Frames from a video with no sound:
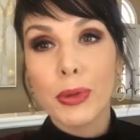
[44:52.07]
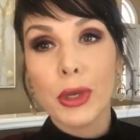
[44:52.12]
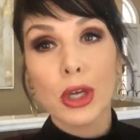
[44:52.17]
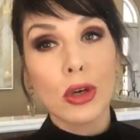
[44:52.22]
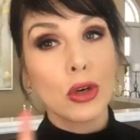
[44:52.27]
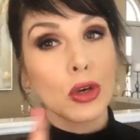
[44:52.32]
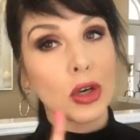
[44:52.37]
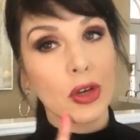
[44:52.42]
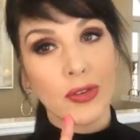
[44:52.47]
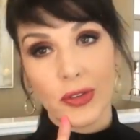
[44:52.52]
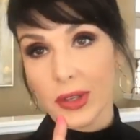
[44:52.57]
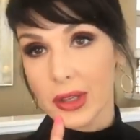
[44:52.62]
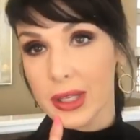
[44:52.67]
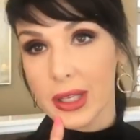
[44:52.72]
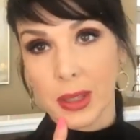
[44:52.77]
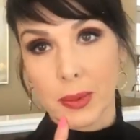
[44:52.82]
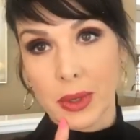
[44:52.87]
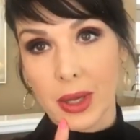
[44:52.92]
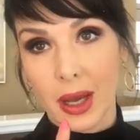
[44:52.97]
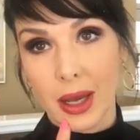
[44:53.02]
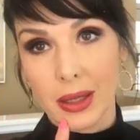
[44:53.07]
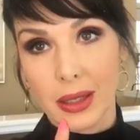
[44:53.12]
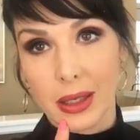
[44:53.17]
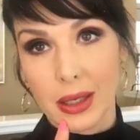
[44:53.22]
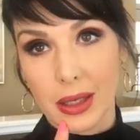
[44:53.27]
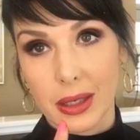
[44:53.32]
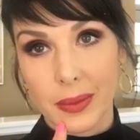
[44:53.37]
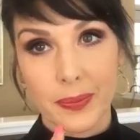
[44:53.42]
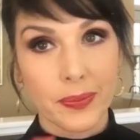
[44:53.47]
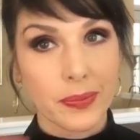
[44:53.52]
Beautiful lip
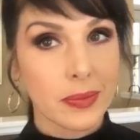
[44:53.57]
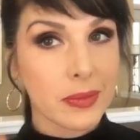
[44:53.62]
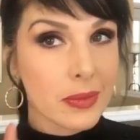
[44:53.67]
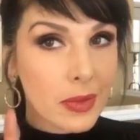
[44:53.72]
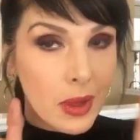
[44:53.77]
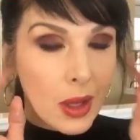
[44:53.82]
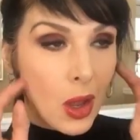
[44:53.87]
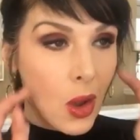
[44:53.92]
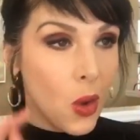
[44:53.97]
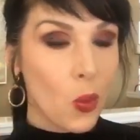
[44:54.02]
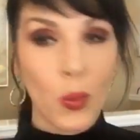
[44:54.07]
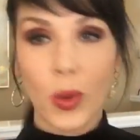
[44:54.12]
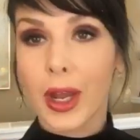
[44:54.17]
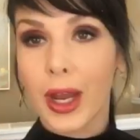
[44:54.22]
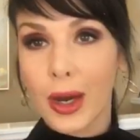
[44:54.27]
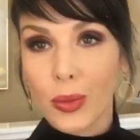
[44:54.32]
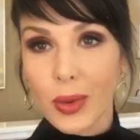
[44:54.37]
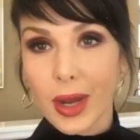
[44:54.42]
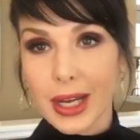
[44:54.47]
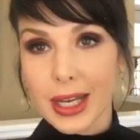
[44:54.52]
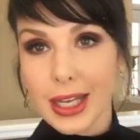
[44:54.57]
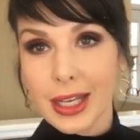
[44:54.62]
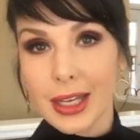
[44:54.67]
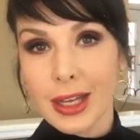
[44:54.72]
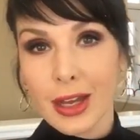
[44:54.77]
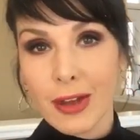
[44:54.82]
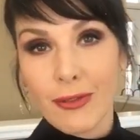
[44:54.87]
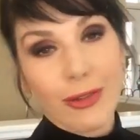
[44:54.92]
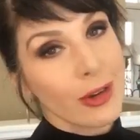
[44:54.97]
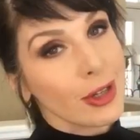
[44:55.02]
color. We are ready
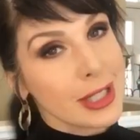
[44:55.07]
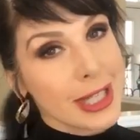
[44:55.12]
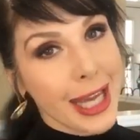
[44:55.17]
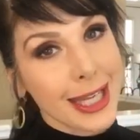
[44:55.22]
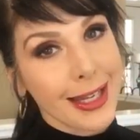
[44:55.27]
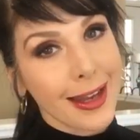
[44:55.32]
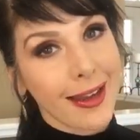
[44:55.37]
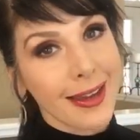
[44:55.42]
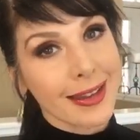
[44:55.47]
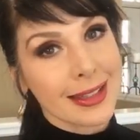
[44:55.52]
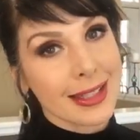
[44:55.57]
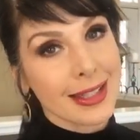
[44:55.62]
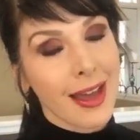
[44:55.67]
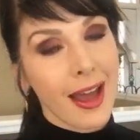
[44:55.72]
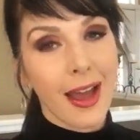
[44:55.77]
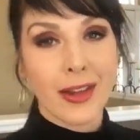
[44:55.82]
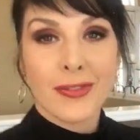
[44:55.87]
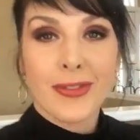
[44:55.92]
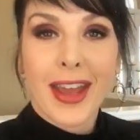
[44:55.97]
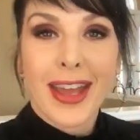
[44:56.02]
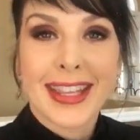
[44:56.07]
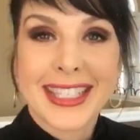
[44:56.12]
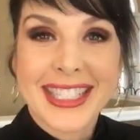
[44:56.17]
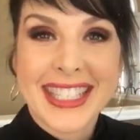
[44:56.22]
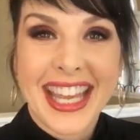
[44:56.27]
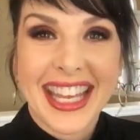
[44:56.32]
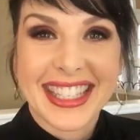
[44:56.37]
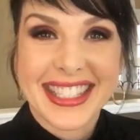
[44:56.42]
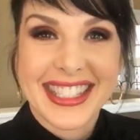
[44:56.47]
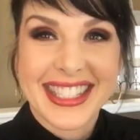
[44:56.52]
for date night on
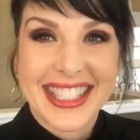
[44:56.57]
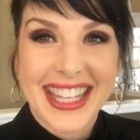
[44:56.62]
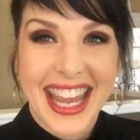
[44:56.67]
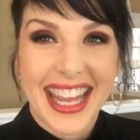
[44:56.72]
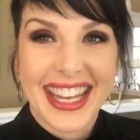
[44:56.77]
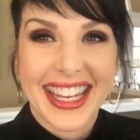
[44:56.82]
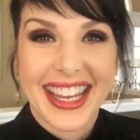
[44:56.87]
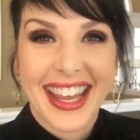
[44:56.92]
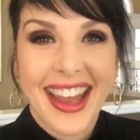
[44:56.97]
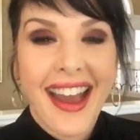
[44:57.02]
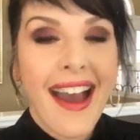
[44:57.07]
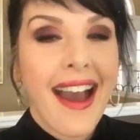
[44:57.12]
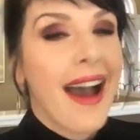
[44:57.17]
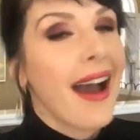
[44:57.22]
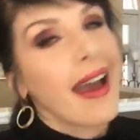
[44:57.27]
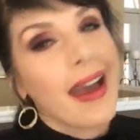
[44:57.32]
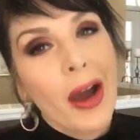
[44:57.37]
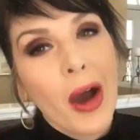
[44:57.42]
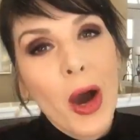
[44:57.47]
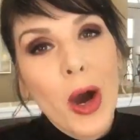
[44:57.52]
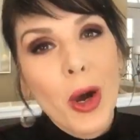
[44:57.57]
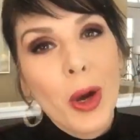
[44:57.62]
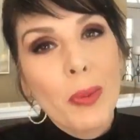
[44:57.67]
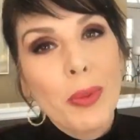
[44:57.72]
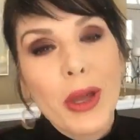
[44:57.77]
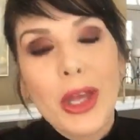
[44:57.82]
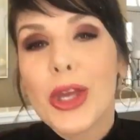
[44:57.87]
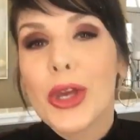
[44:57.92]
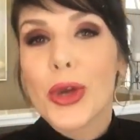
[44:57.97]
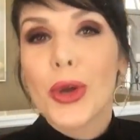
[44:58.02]
Valentine's Day. I
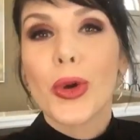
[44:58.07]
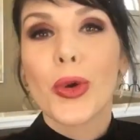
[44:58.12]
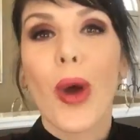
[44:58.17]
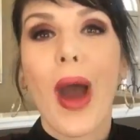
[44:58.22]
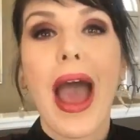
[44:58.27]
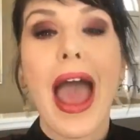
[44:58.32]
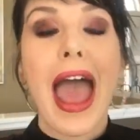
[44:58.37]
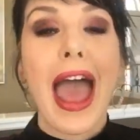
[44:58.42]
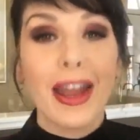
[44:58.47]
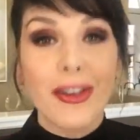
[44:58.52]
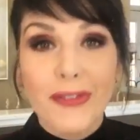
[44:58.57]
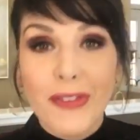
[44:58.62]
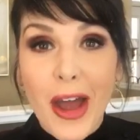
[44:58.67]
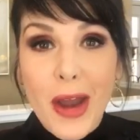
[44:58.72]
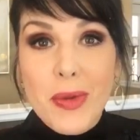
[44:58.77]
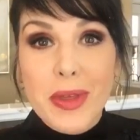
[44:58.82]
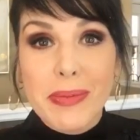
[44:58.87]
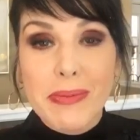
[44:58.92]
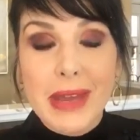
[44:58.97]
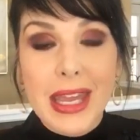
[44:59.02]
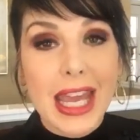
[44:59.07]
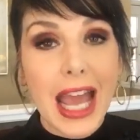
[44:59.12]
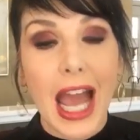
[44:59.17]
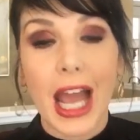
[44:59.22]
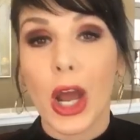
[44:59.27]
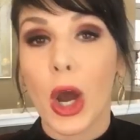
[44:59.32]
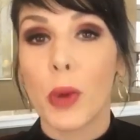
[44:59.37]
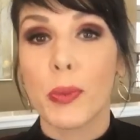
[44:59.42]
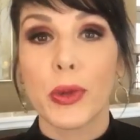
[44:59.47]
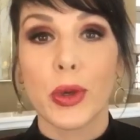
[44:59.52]
hope you had fun with me.
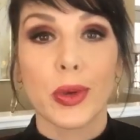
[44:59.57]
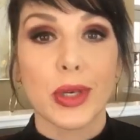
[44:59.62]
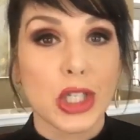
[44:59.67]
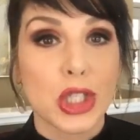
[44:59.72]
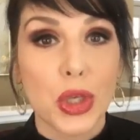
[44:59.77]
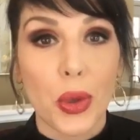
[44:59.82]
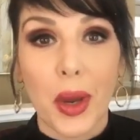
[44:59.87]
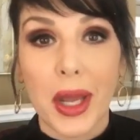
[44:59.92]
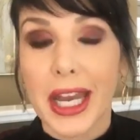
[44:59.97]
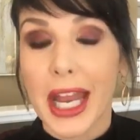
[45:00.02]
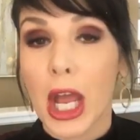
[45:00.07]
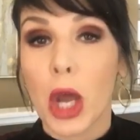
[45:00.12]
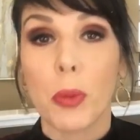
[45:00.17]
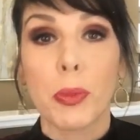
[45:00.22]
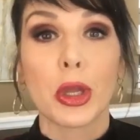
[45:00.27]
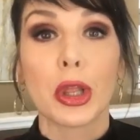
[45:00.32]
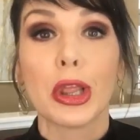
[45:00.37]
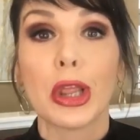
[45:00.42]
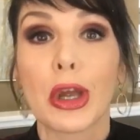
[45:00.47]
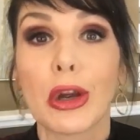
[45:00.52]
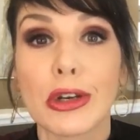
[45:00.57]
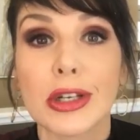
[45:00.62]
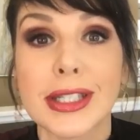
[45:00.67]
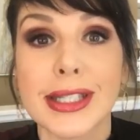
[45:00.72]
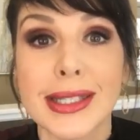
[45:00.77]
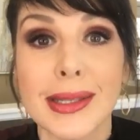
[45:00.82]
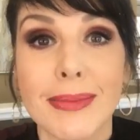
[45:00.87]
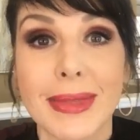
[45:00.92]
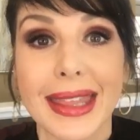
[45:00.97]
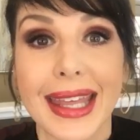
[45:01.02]
I hope you enjoyed it. I hope you
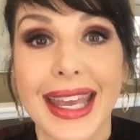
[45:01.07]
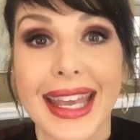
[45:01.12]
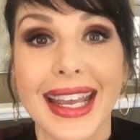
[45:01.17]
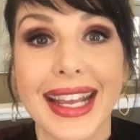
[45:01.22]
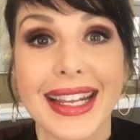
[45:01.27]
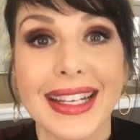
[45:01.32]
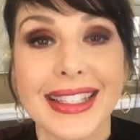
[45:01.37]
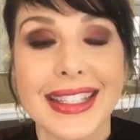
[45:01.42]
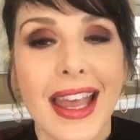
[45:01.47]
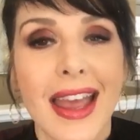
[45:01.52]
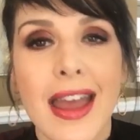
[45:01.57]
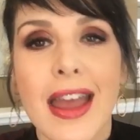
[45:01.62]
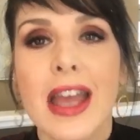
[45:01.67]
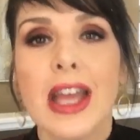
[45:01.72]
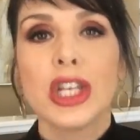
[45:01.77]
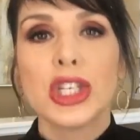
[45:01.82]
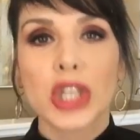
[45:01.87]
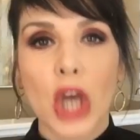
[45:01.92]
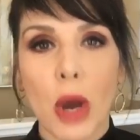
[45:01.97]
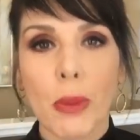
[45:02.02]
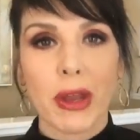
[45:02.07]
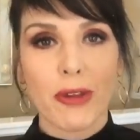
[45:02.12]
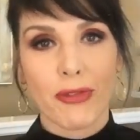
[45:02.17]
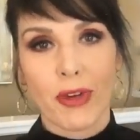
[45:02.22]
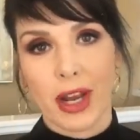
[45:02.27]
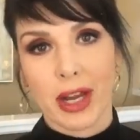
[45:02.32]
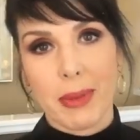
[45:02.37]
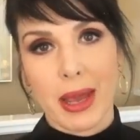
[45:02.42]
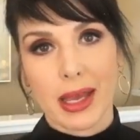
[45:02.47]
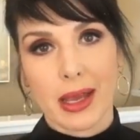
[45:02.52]
learned some things. Don't be
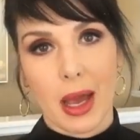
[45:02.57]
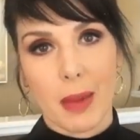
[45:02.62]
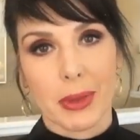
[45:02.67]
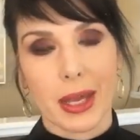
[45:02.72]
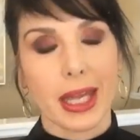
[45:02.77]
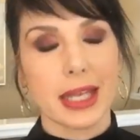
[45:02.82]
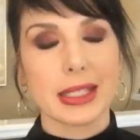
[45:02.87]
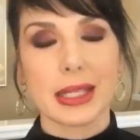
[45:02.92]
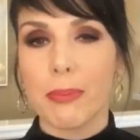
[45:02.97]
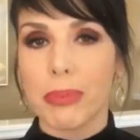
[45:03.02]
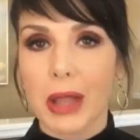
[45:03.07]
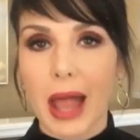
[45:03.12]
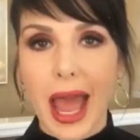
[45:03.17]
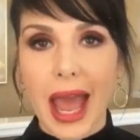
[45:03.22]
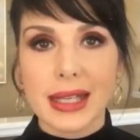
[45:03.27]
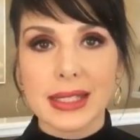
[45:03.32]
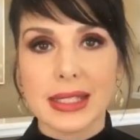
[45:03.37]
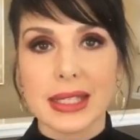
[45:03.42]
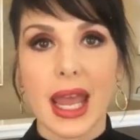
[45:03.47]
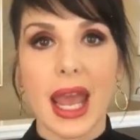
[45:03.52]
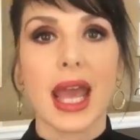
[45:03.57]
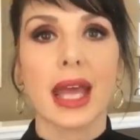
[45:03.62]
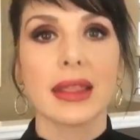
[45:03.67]
afraid of makeup. It is a blast,